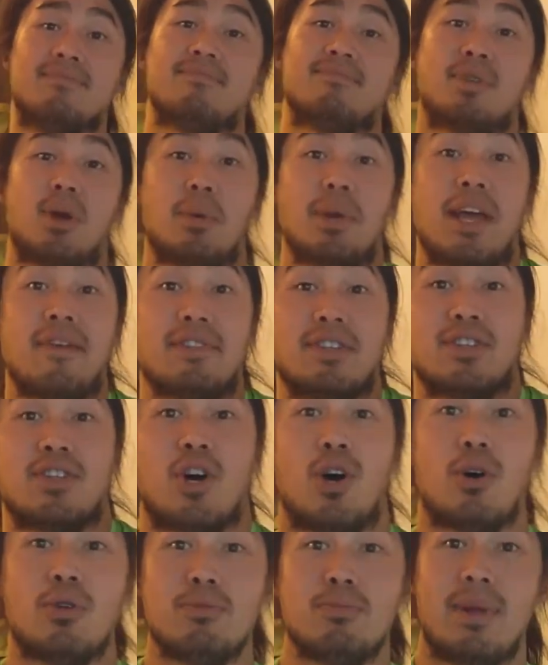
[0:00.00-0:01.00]
Probably haven't
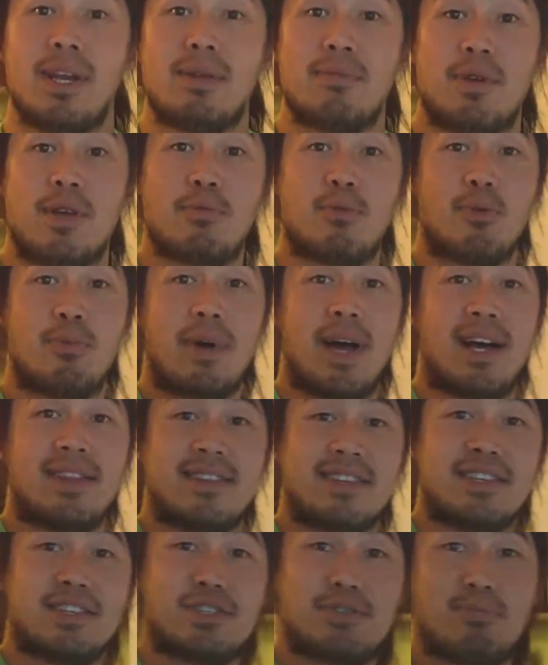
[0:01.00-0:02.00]
told many people
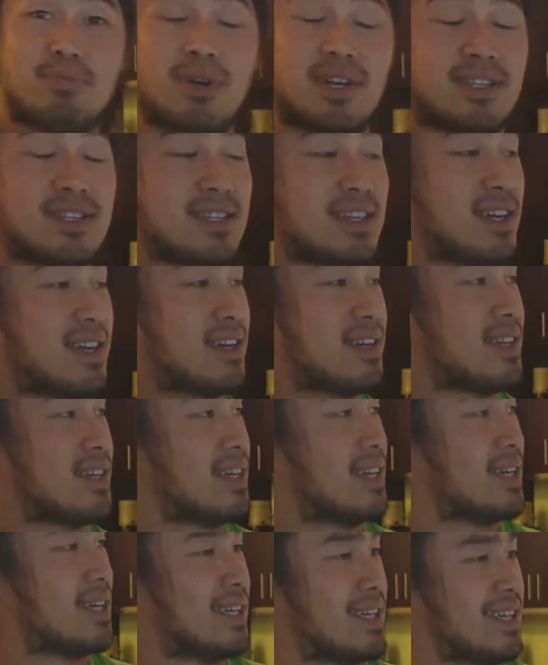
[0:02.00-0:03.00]
about this, but
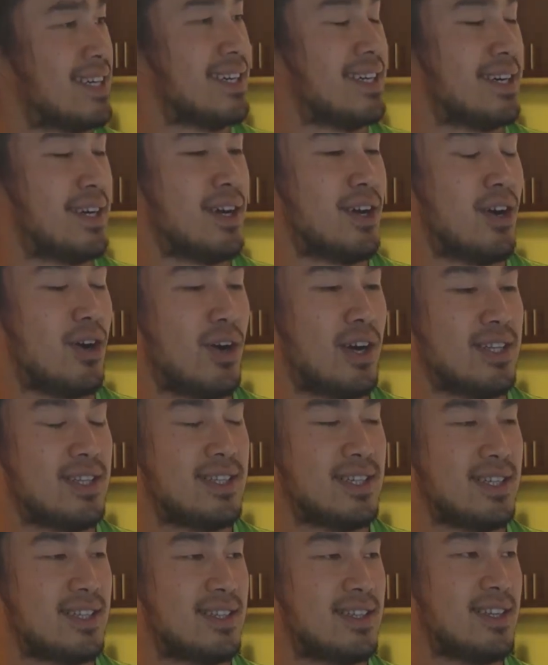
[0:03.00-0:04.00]
I
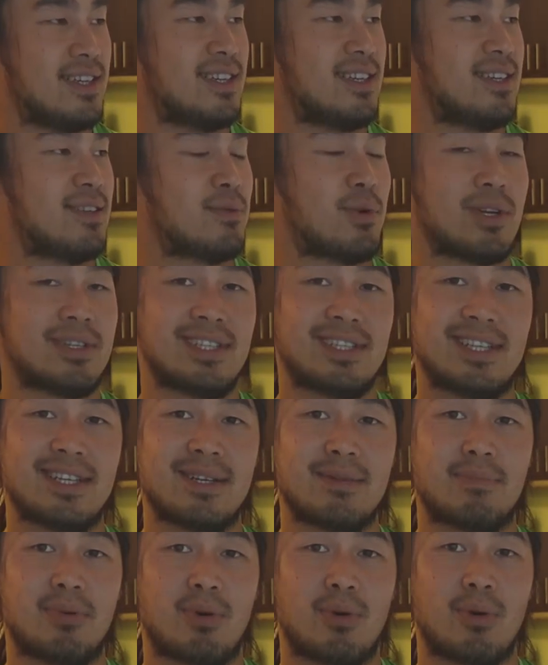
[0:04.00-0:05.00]
did the
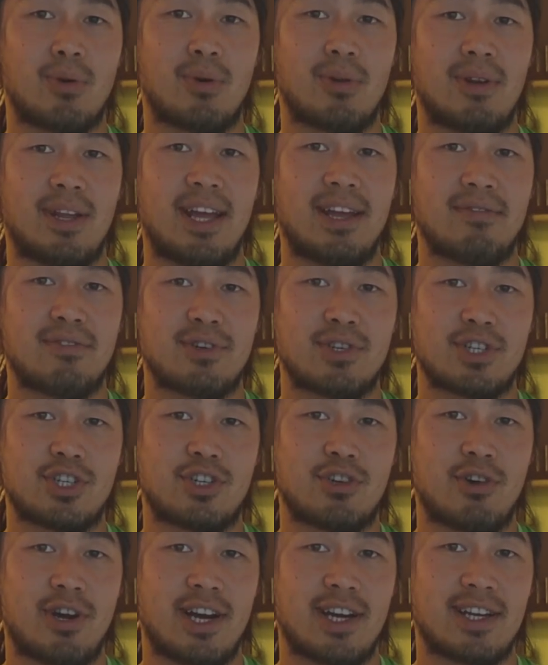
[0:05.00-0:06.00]
Nepal Everest
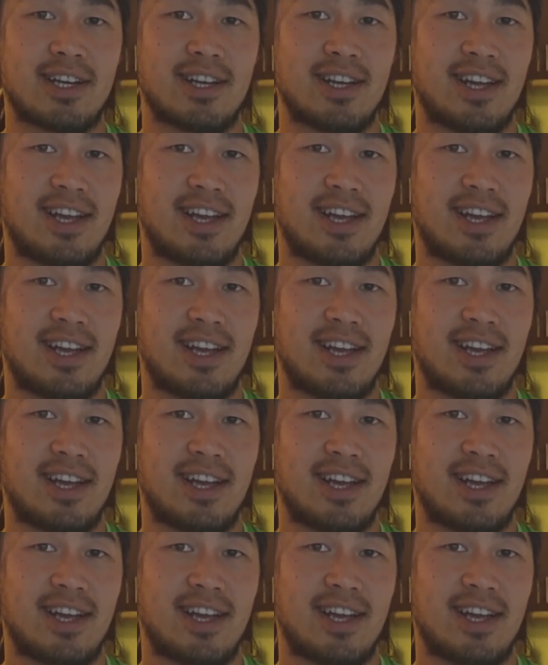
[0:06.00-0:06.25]
trek,